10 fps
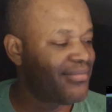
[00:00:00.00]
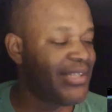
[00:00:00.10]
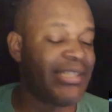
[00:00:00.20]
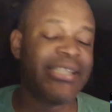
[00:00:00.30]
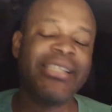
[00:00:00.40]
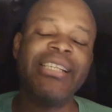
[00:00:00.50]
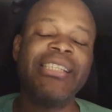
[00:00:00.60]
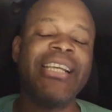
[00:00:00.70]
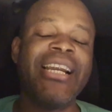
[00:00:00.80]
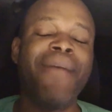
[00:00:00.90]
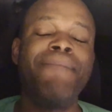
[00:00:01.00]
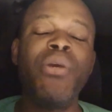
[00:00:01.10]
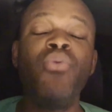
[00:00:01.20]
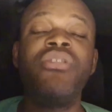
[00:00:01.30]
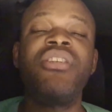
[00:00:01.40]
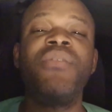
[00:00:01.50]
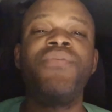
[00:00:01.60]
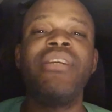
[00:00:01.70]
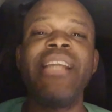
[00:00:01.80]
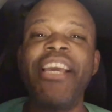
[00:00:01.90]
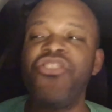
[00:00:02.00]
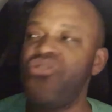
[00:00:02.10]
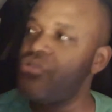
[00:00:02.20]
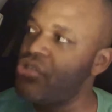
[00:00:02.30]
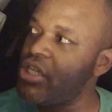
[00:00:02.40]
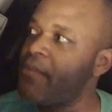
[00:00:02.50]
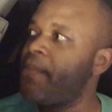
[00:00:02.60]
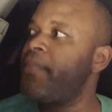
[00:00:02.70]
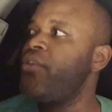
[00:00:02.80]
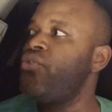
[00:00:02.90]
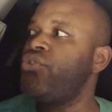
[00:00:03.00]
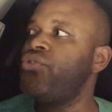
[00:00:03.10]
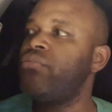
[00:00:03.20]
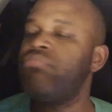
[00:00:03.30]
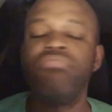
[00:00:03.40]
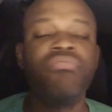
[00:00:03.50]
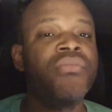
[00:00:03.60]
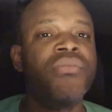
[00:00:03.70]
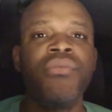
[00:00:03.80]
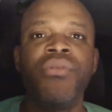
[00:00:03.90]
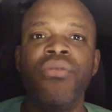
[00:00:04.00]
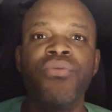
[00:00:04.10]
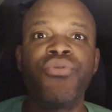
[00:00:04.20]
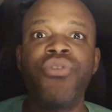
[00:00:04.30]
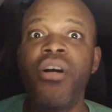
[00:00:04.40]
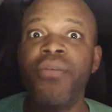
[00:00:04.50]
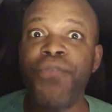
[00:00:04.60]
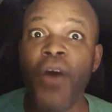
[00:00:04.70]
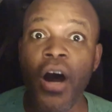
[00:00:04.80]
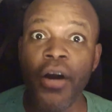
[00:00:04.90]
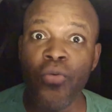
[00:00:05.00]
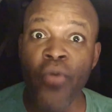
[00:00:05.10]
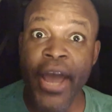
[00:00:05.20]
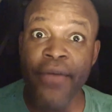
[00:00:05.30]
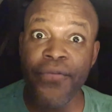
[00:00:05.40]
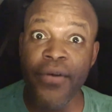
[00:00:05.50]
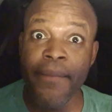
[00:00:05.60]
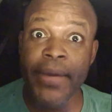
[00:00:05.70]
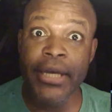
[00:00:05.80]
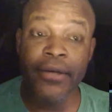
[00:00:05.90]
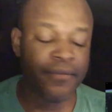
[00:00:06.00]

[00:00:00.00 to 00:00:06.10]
This is this is an abusive relationship. You should run far away from it.